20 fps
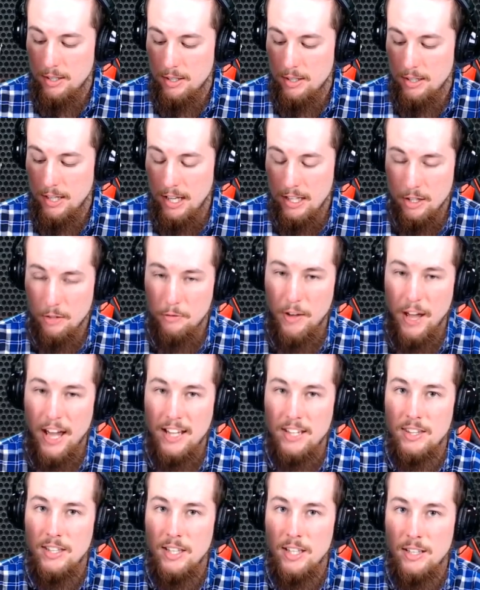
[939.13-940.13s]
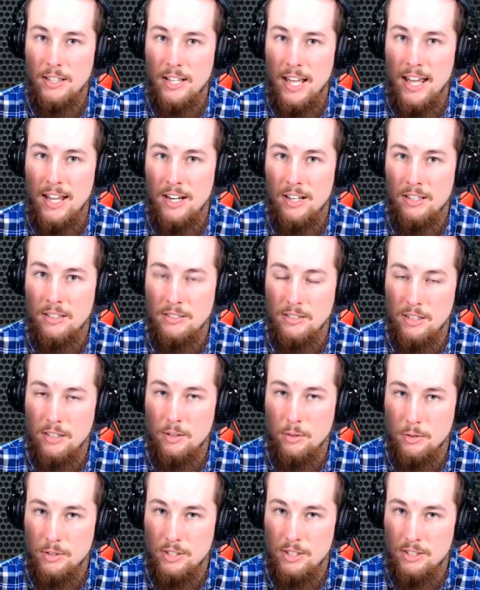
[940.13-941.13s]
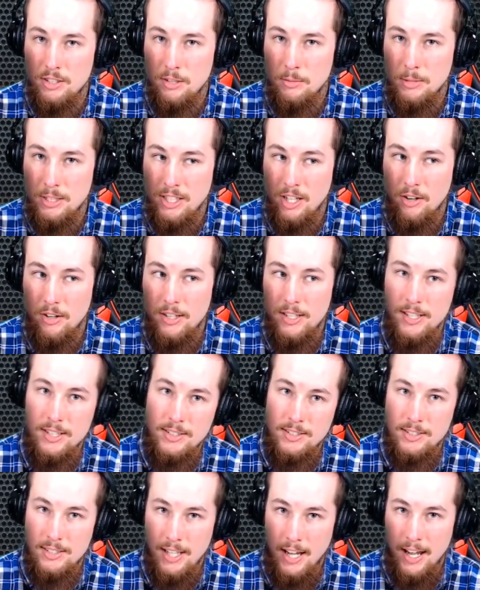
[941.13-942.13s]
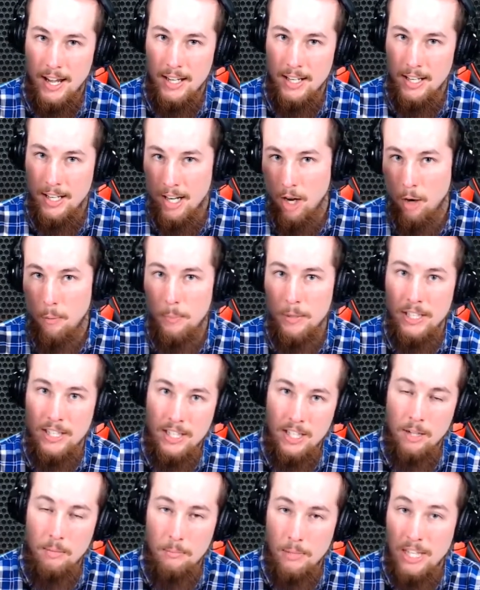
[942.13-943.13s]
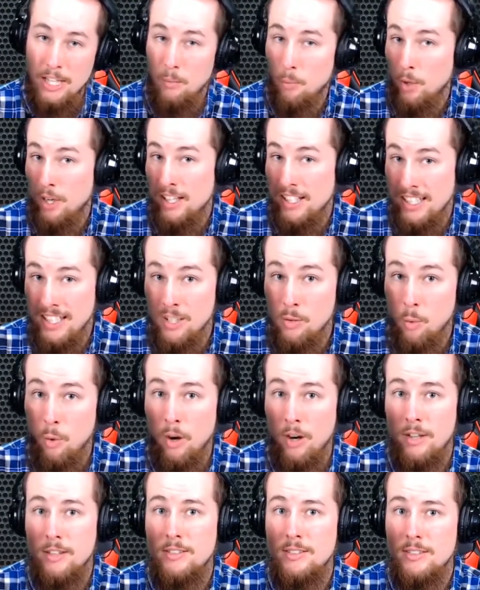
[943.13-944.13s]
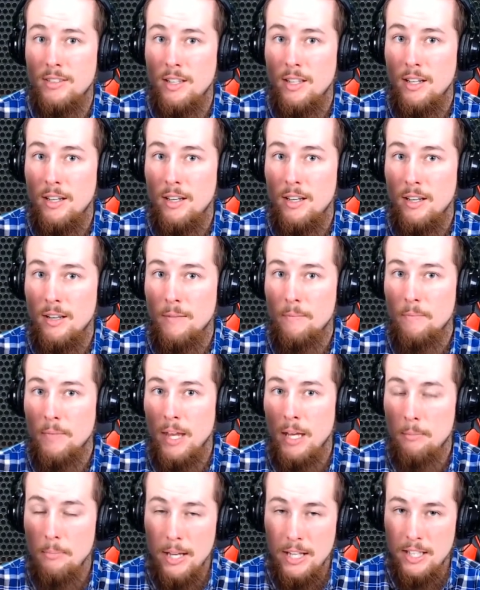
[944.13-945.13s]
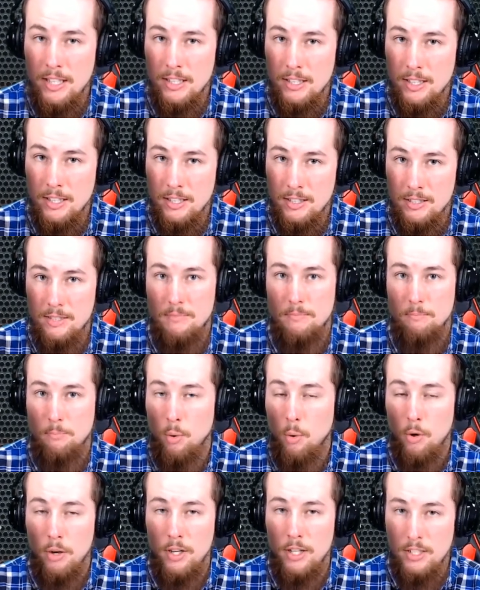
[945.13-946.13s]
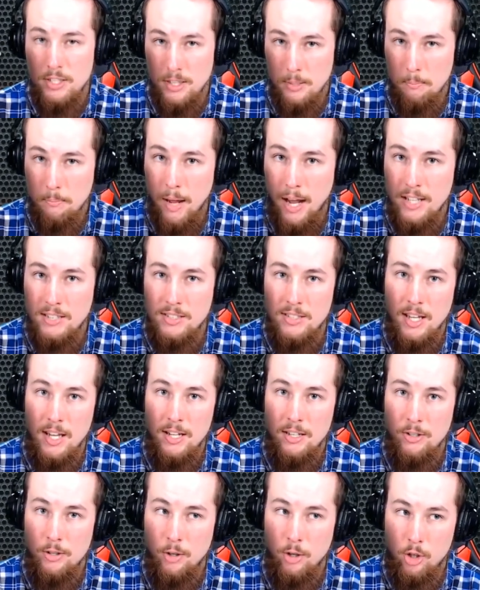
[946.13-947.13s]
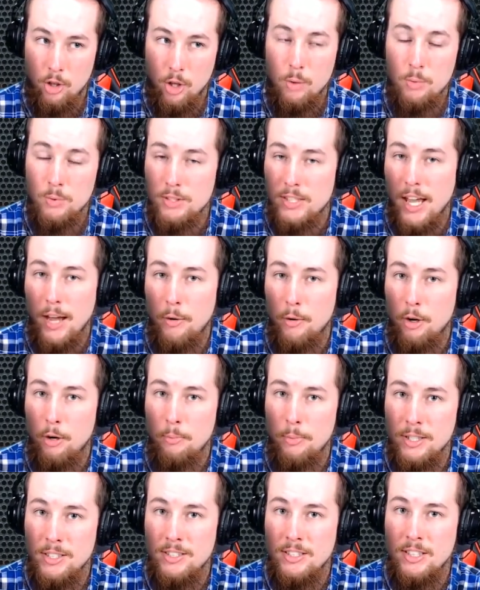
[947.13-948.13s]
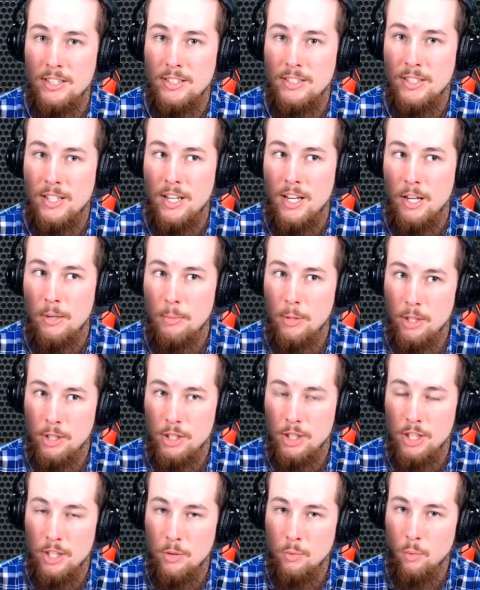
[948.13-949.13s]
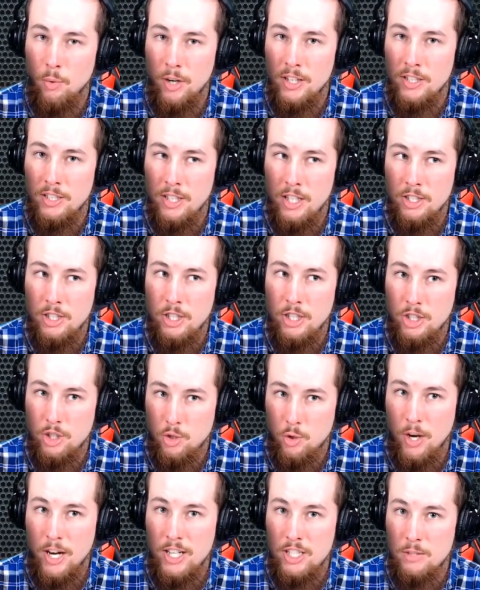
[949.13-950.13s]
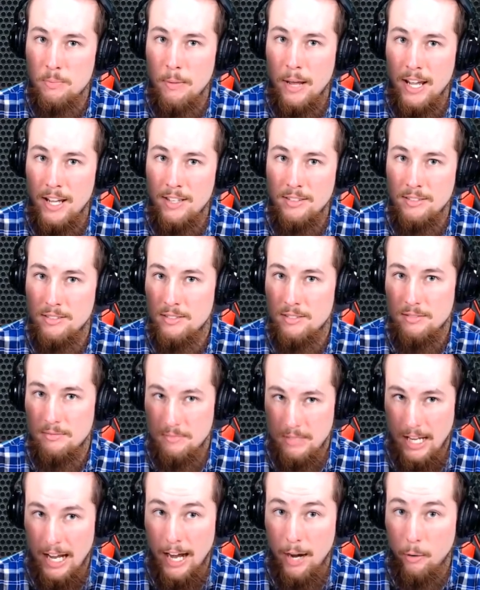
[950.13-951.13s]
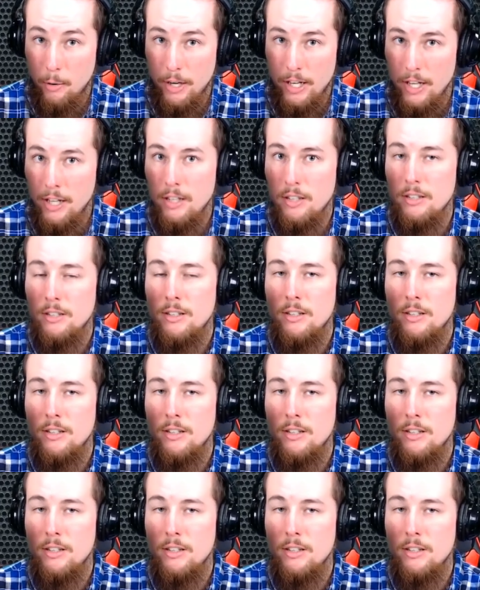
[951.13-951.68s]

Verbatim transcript: And the fact that Canada's legal system is on his side and helping him get what he wants and making this poor innocent bystander close down her business because she didn't want to touch a strange man's area.